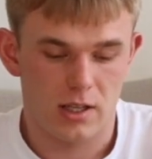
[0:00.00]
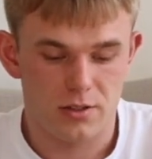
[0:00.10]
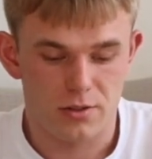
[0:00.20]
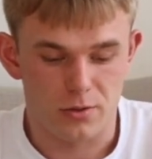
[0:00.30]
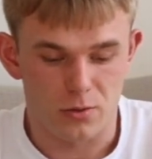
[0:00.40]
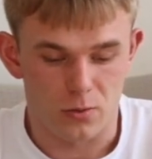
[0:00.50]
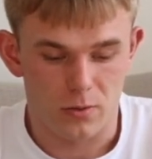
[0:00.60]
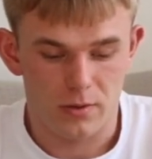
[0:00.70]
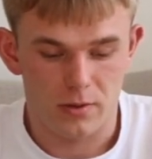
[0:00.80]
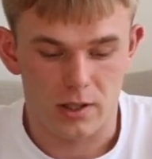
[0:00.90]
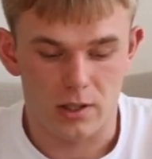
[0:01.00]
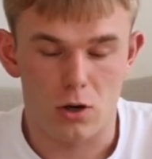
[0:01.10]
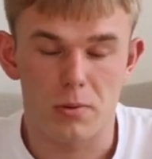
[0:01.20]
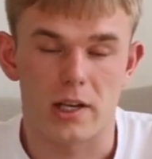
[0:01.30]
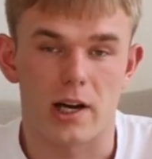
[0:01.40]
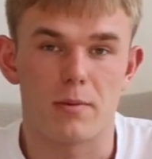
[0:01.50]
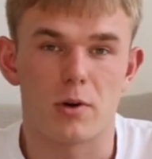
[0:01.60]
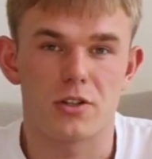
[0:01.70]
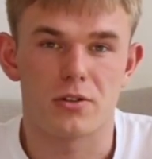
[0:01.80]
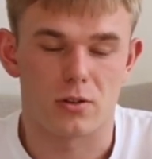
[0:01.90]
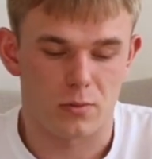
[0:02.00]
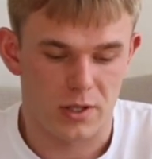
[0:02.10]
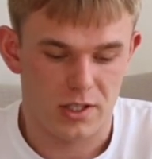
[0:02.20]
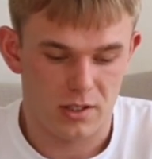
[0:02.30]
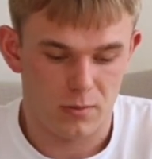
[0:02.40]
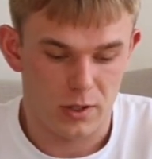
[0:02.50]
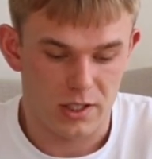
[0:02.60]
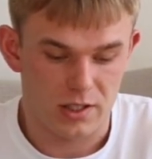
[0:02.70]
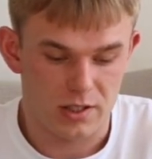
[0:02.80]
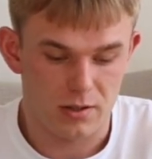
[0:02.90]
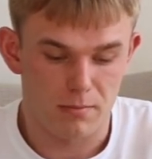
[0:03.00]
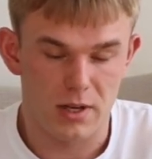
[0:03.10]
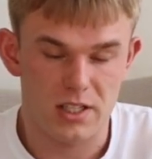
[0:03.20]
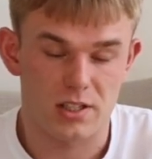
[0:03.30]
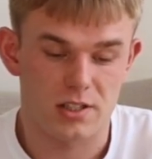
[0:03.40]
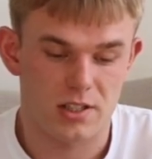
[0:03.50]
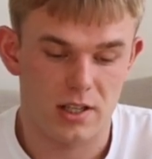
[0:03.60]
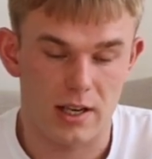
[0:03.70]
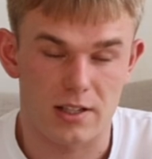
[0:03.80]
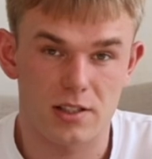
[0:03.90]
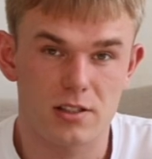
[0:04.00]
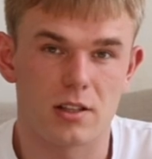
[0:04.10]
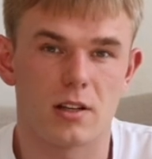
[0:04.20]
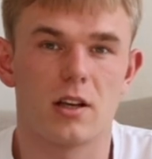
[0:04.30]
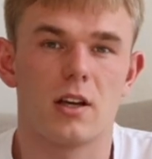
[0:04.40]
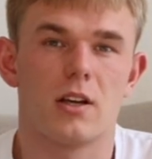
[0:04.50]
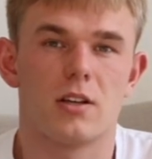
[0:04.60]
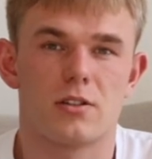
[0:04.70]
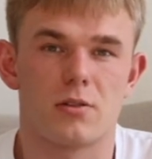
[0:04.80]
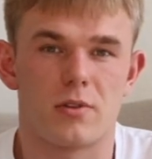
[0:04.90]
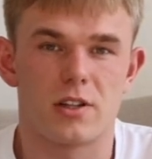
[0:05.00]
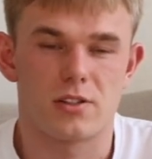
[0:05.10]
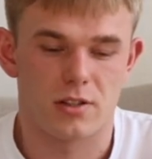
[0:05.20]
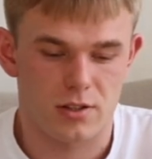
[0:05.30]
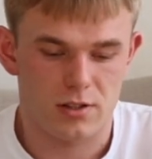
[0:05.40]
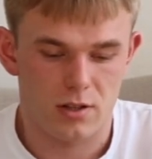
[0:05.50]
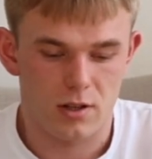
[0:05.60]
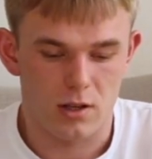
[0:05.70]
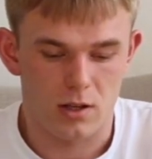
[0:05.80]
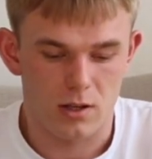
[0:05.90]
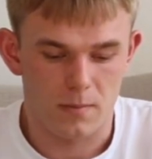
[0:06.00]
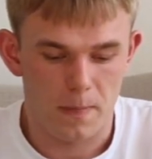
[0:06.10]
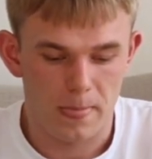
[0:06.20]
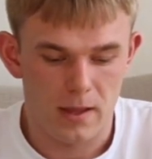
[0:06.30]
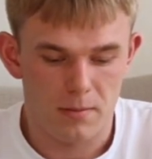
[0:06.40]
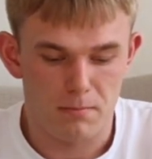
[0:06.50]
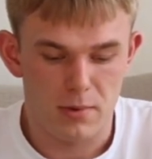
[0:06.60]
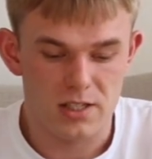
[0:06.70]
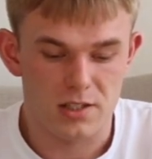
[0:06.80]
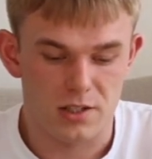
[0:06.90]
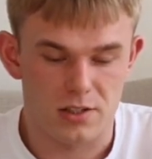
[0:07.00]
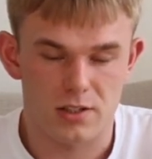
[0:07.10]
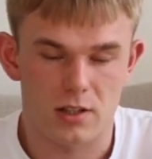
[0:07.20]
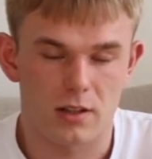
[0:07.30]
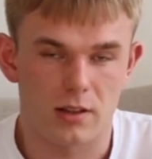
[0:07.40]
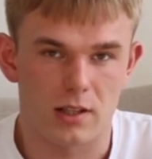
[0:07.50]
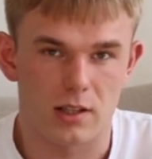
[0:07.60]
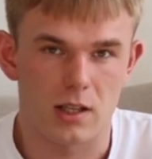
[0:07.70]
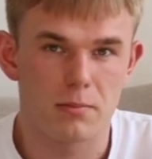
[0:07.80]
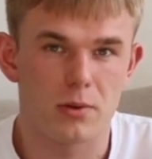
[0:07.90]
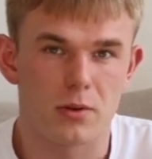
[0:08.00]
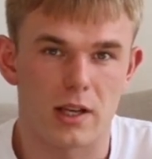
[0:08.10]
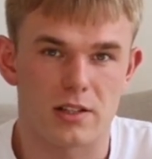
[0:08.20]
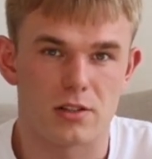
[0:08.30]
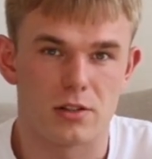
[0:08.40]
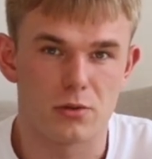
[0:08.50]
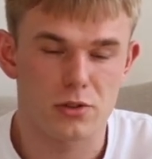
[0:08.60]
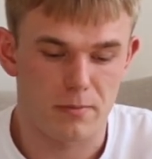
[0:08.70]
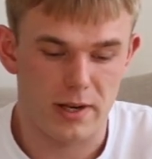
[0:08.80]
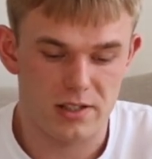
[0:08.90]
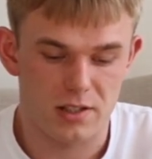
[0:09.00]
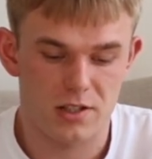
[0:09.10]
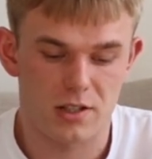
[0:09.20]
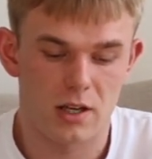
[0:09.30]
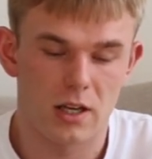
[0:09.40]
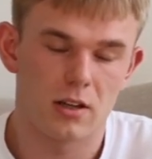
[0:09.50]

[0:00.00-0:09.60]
into the OpenAI module, which is message and assistant. So this just messages the input as a user message